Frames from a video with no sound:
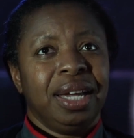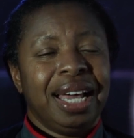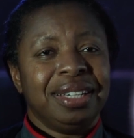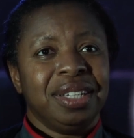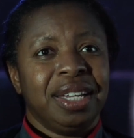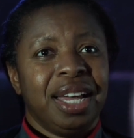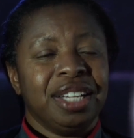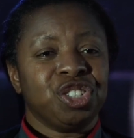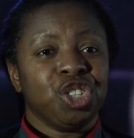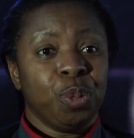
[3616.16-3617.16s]
and a, a
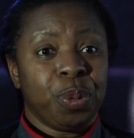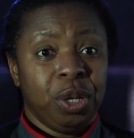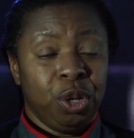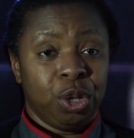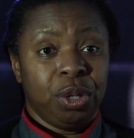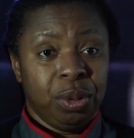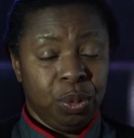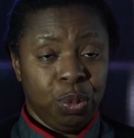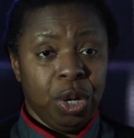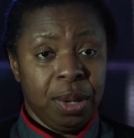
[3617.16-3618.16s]
stop clock
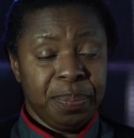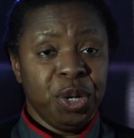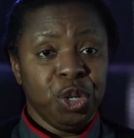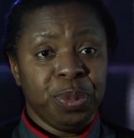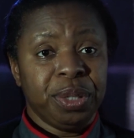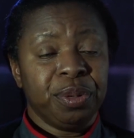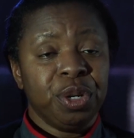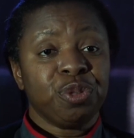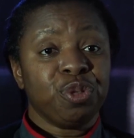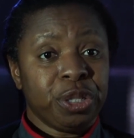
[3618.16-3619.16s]
uh, moment
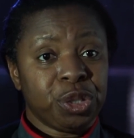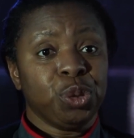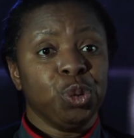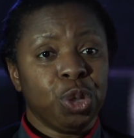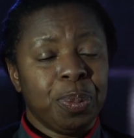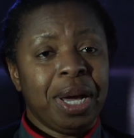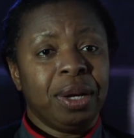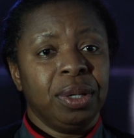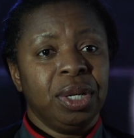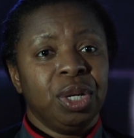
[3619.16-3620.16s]
for us to talk
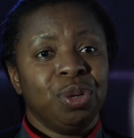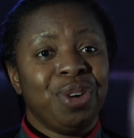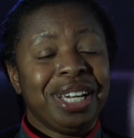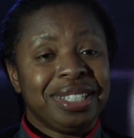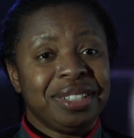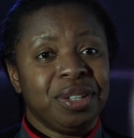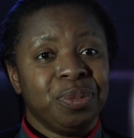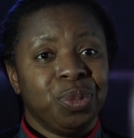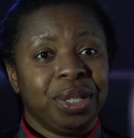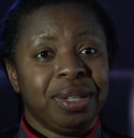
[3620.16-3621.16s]
about
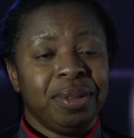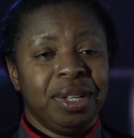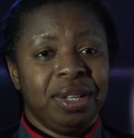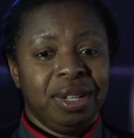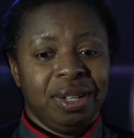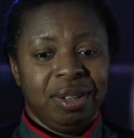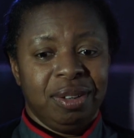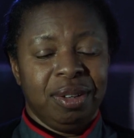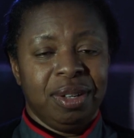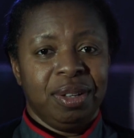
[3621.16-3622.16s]
racism, what it
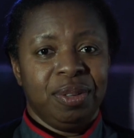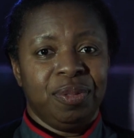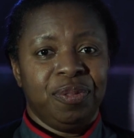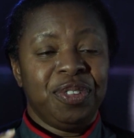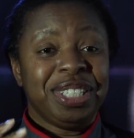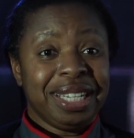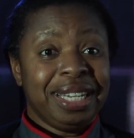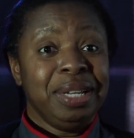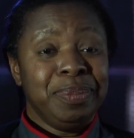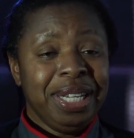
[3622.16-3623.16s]

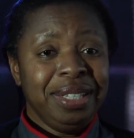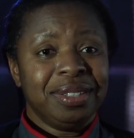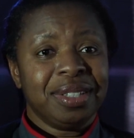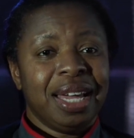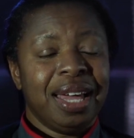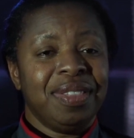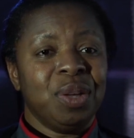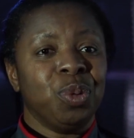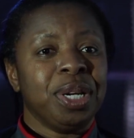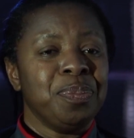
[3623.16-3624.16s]
physically means, and
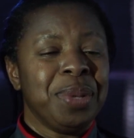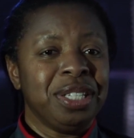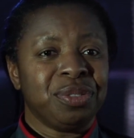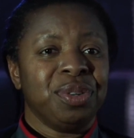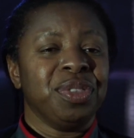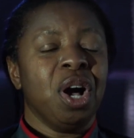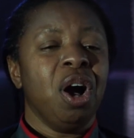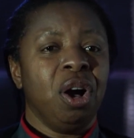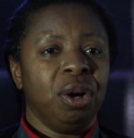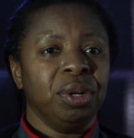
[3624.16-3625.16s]
then what it means for in the
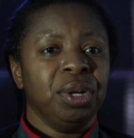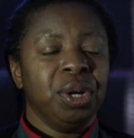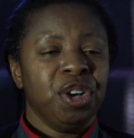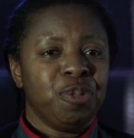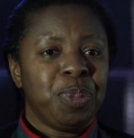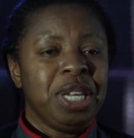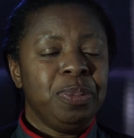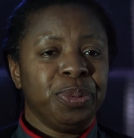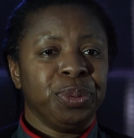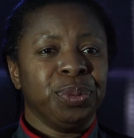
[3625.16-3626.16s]
heart of
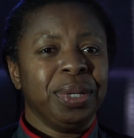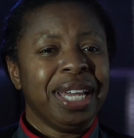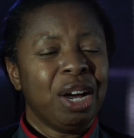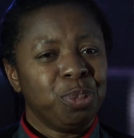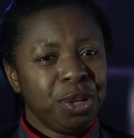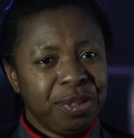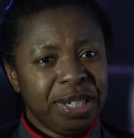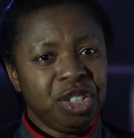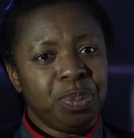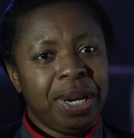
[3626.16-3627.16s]
people, and how
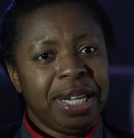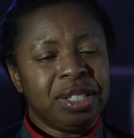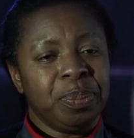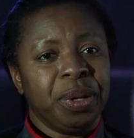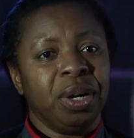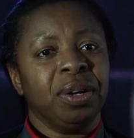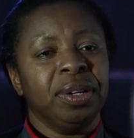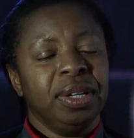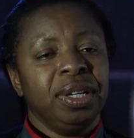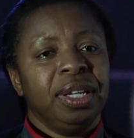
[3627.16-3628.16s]
privilege plays a part
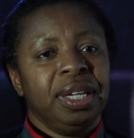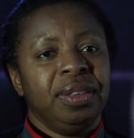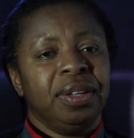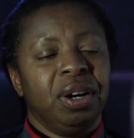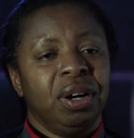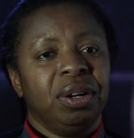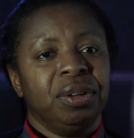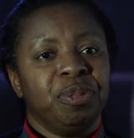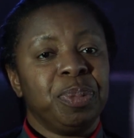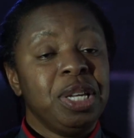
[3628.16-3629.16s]
in the heart
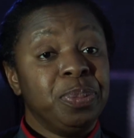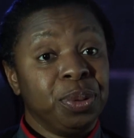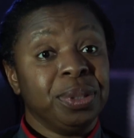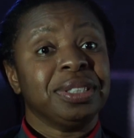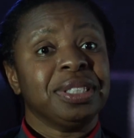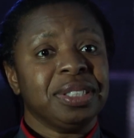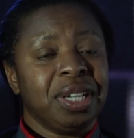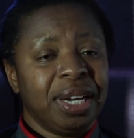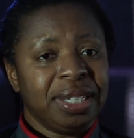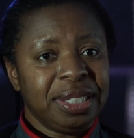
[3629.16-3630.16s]
of people and
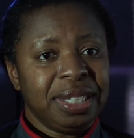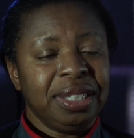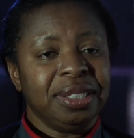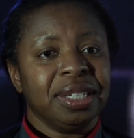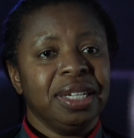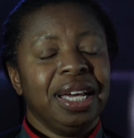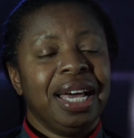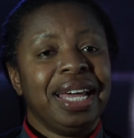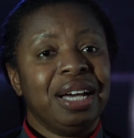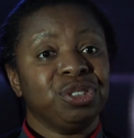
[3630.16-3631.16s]
societies
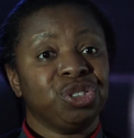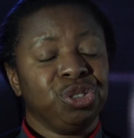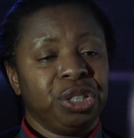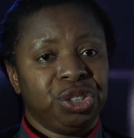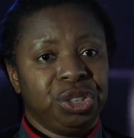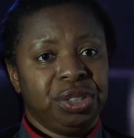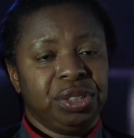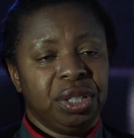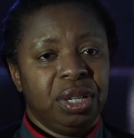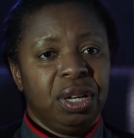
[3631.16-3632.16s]
and how
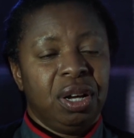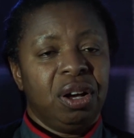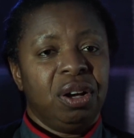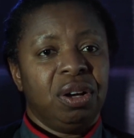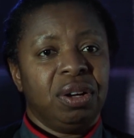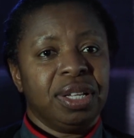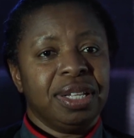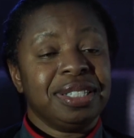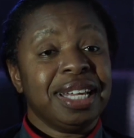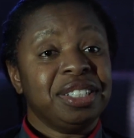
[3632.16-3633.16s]
structures are
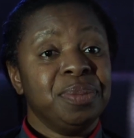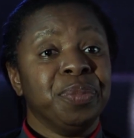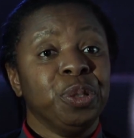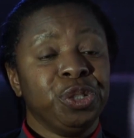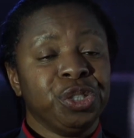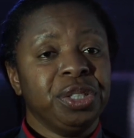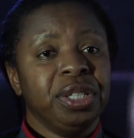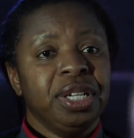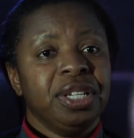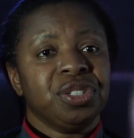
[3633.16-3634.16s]
set in motion
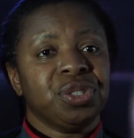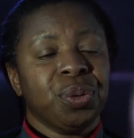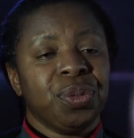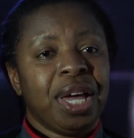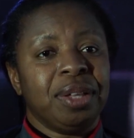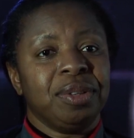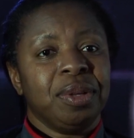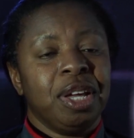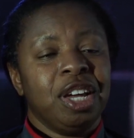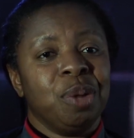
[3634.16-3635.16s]
so that
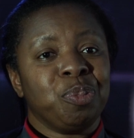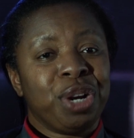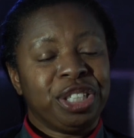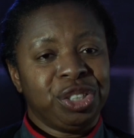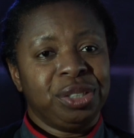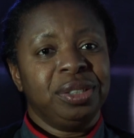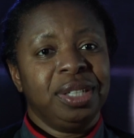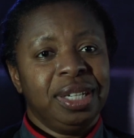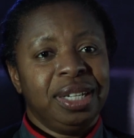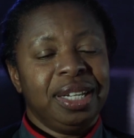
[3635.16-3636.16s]
uh, oppression
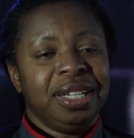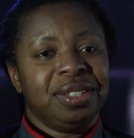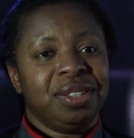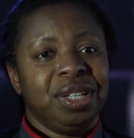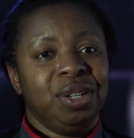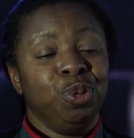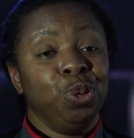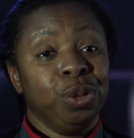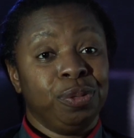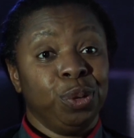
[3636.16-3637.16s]
is the
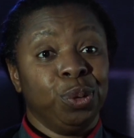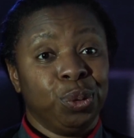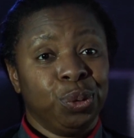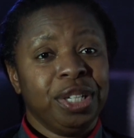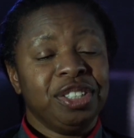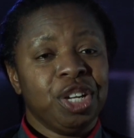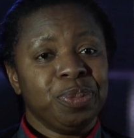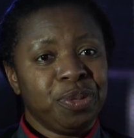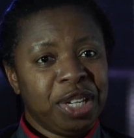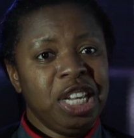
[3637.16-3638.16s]
rule of law in
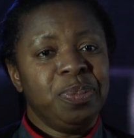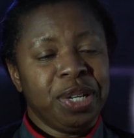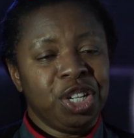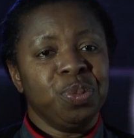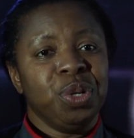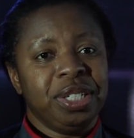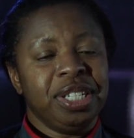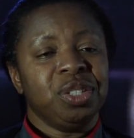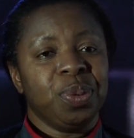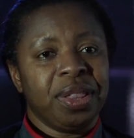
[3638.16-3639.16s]
terms of keeping
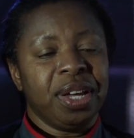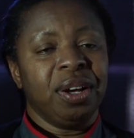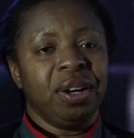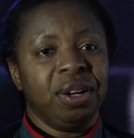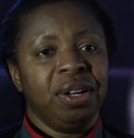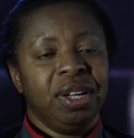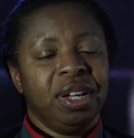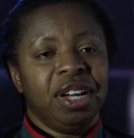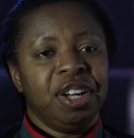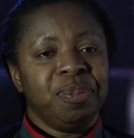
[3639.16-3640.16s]
communities where they are
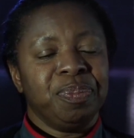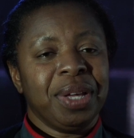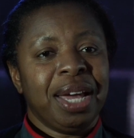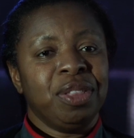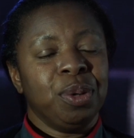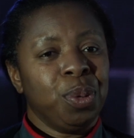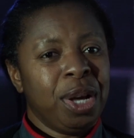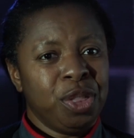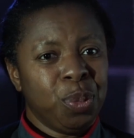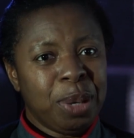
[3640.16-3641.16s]
um, and the
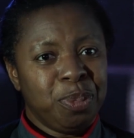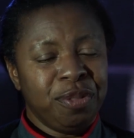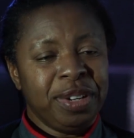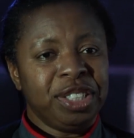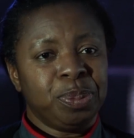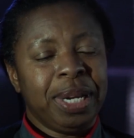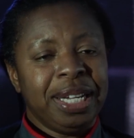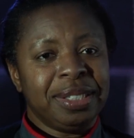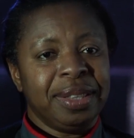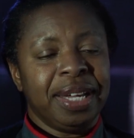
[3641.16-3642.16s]
and the way privilege
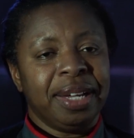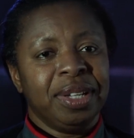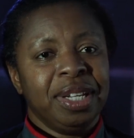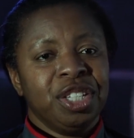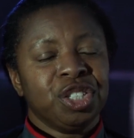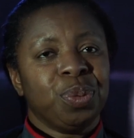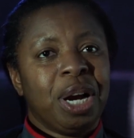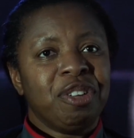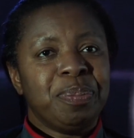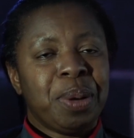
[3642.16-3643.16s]
plays in that. So
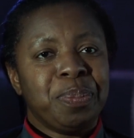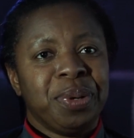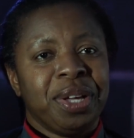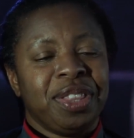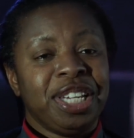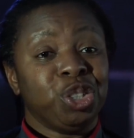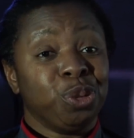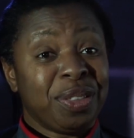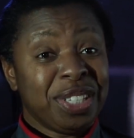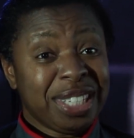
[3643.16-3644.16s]
I remember the
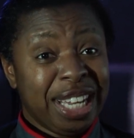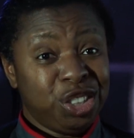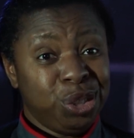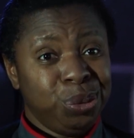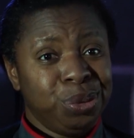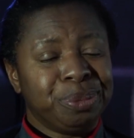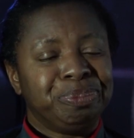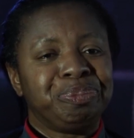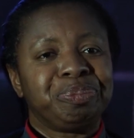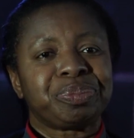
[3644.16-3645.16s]
issue around the statues
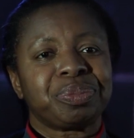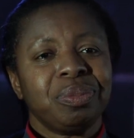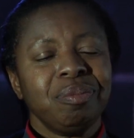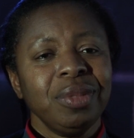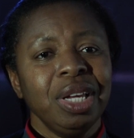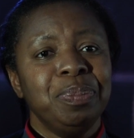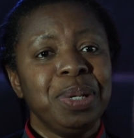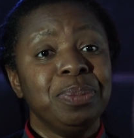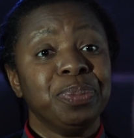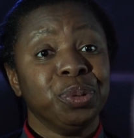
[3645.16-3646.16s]
and
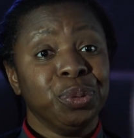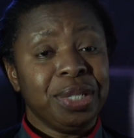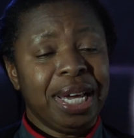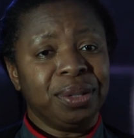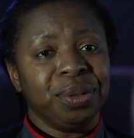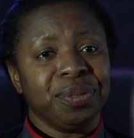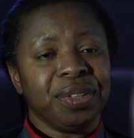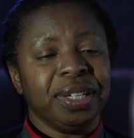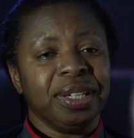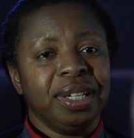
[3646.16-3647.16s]
being pulled down of
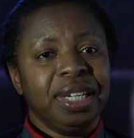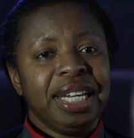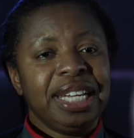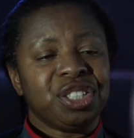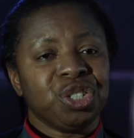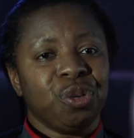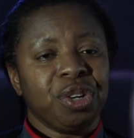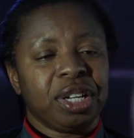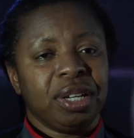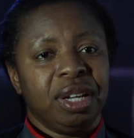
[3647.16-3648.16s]
the
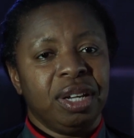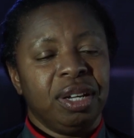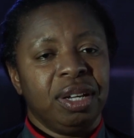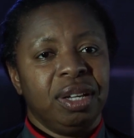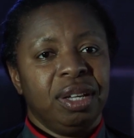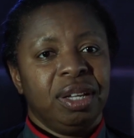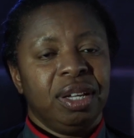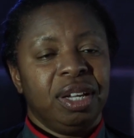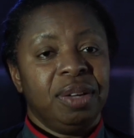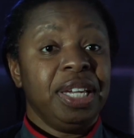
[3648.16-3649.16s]
historic uh,
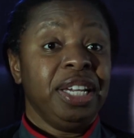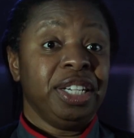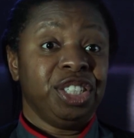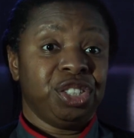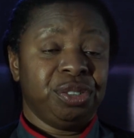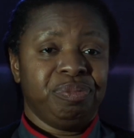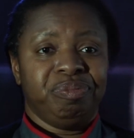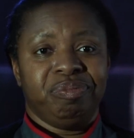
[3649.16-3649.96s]
uh, English